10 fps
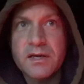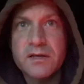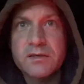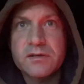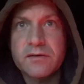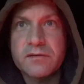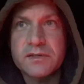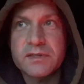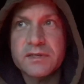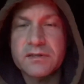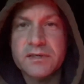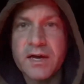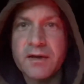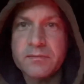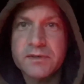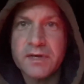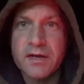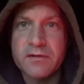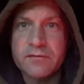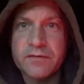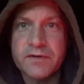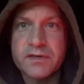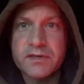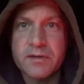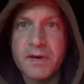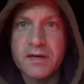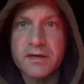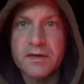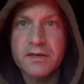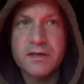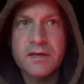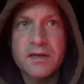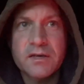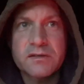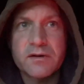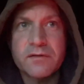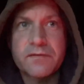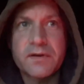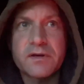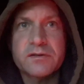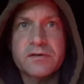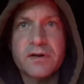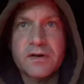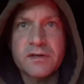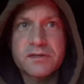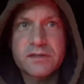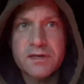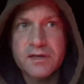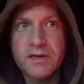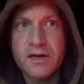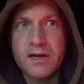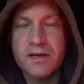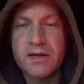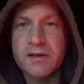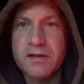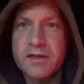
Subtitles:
so there's still time to get another fish on the bank. So fingers crossed can